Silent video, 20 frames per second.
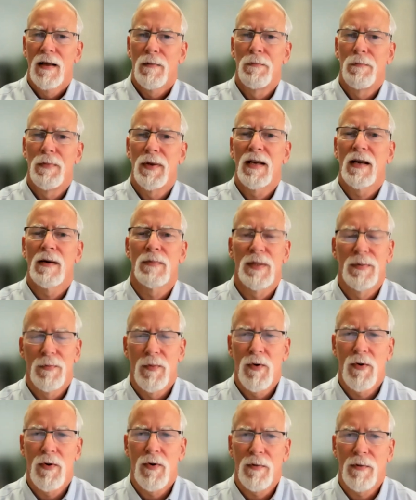becomes
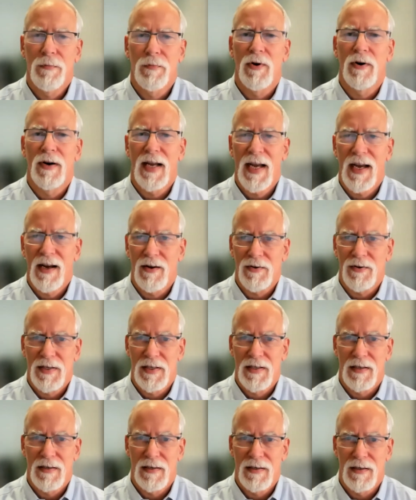more
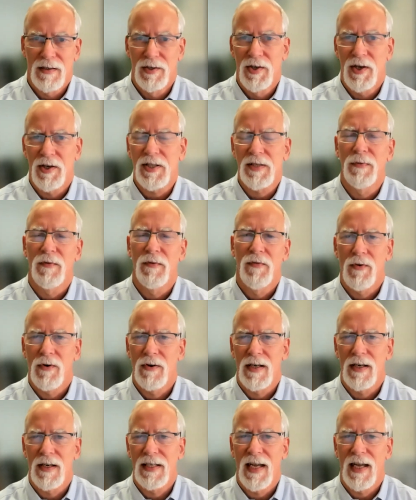pronounced just
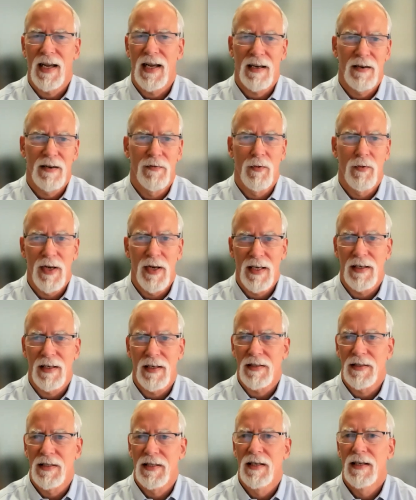before an attack of
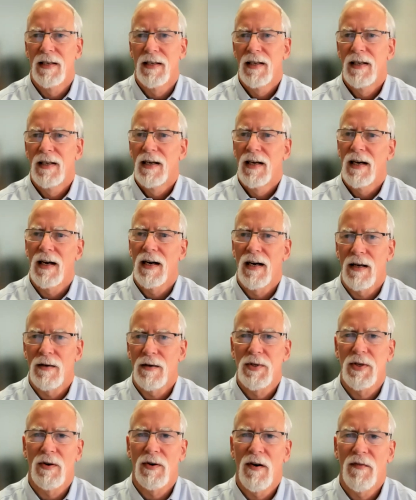weakness. Uh,
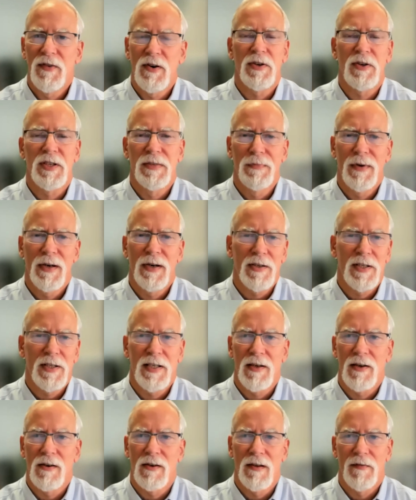so if you're
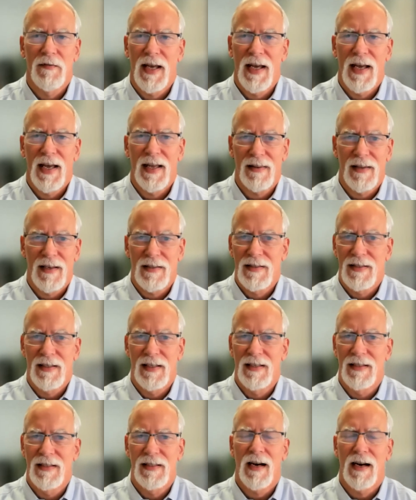experiencing all of that, that's
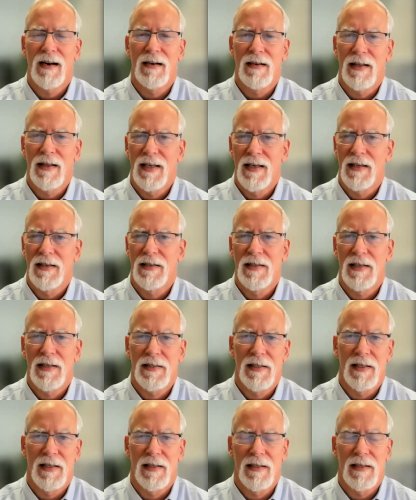entirely
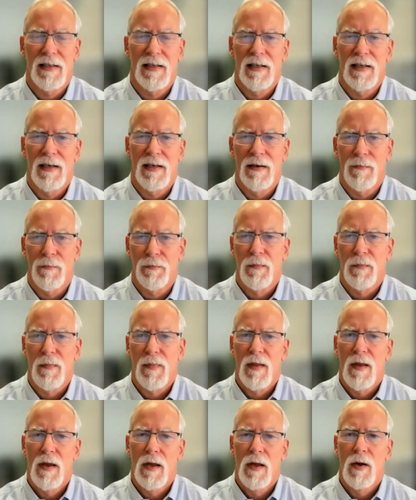consistent um,
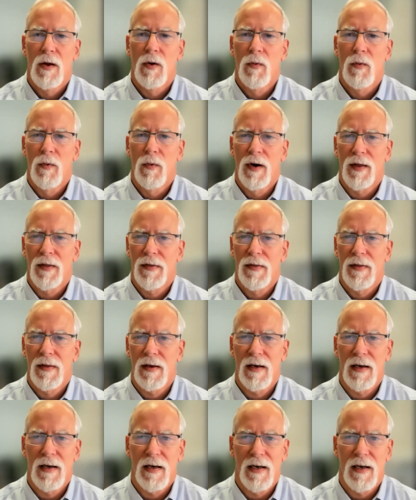with
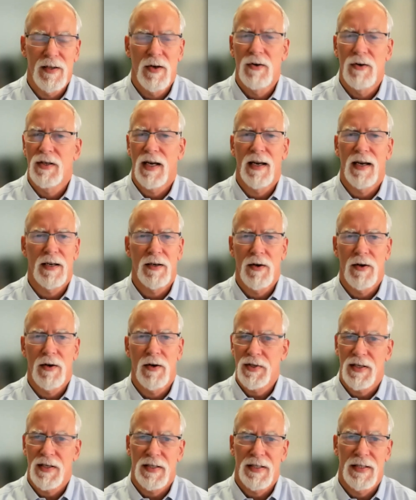uh, your
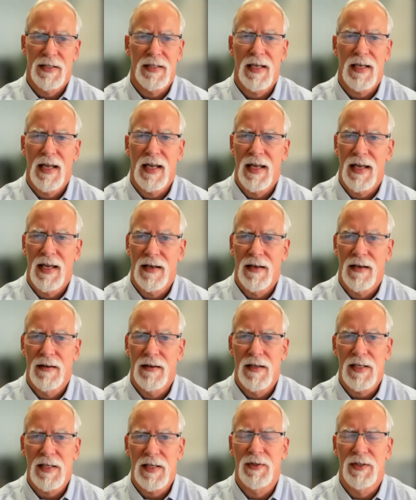diagnosis and
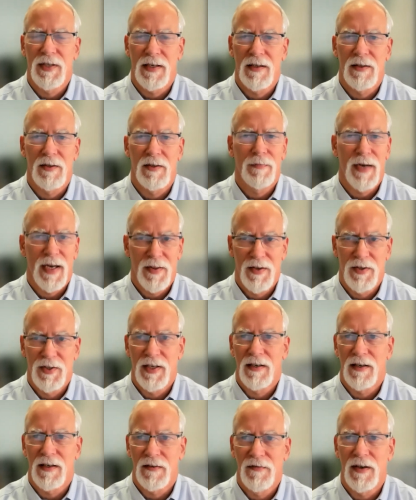this particular
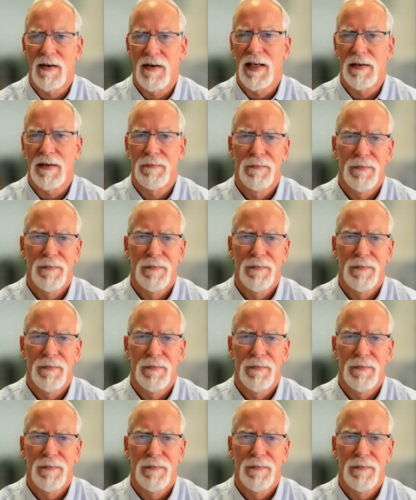pathogenic variant.